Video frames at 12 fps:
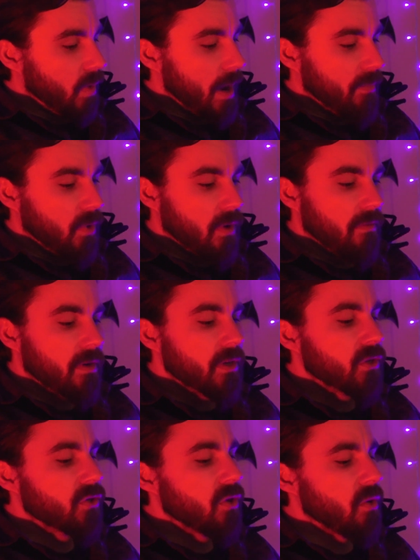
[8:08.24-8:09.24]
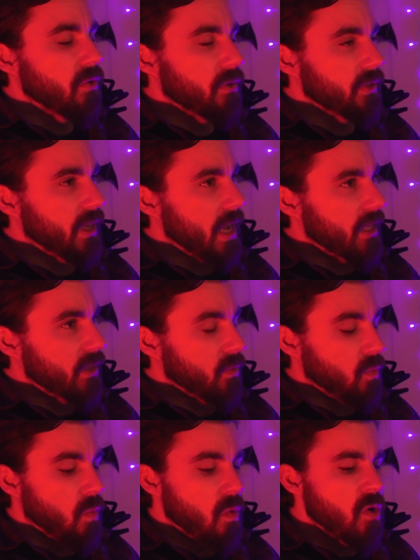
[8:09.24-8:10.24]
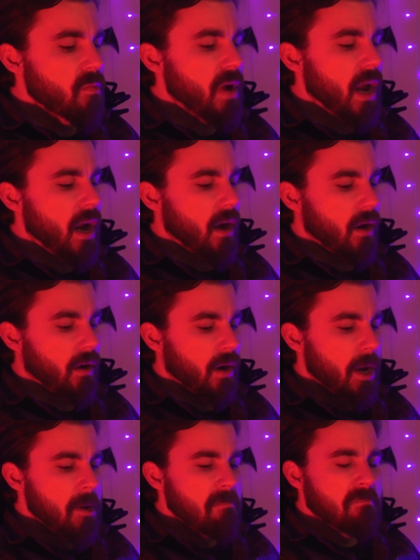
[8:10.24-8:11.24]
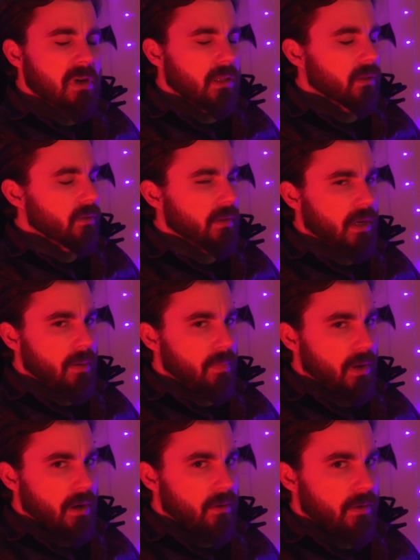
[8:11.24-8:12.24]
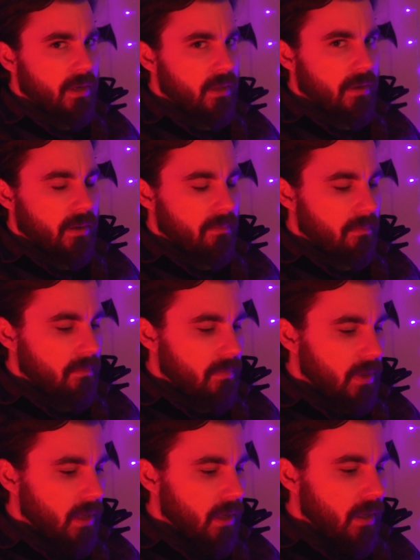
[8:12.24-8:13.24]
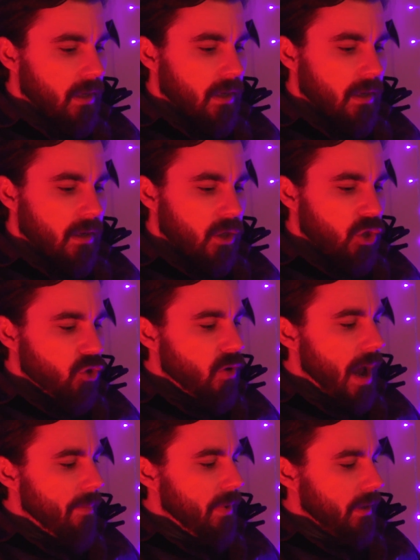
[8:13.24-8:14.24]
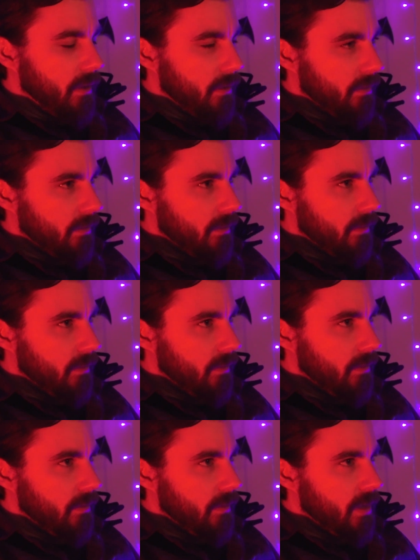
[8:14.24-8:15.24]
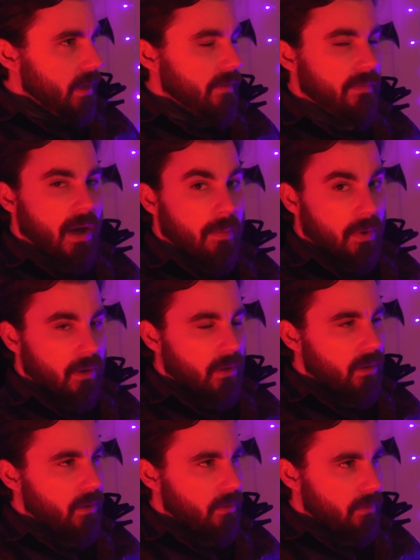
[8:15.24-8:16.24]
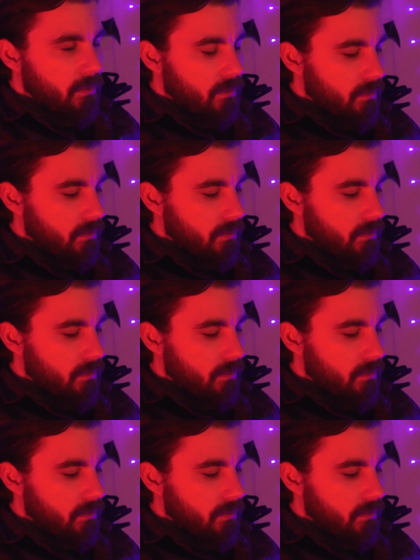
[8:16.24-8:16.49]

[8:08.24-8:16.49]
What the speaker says: wrapped over his shoulders as the warm air bustled up underneath him, trapping in a fabric cocoon.